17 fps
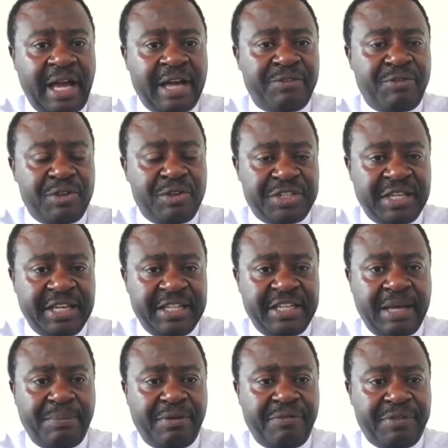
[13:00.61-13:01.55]
addressing a
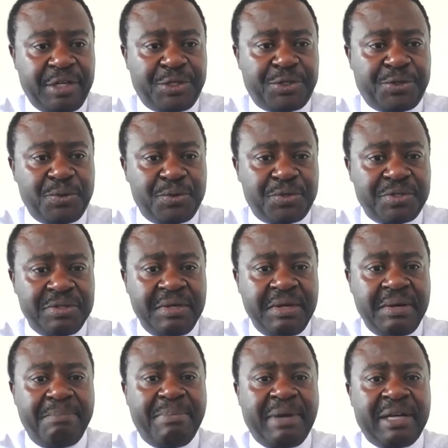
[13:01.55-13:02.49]
number of issues,
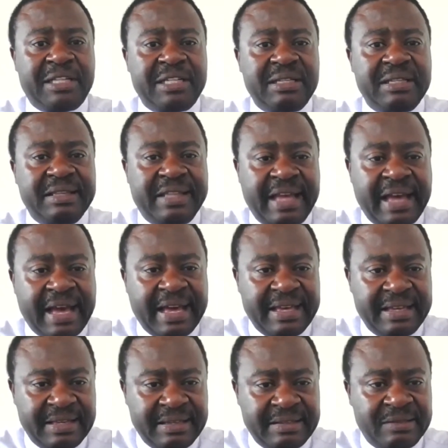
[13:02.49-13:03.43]
but they
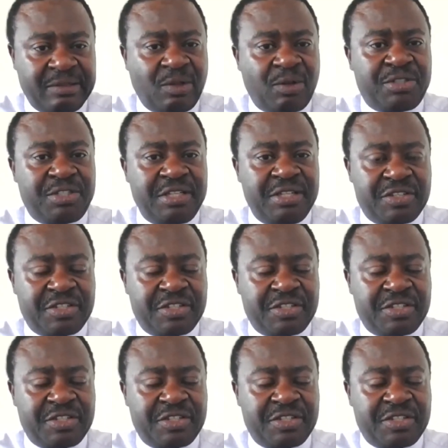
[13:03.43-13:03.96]
are not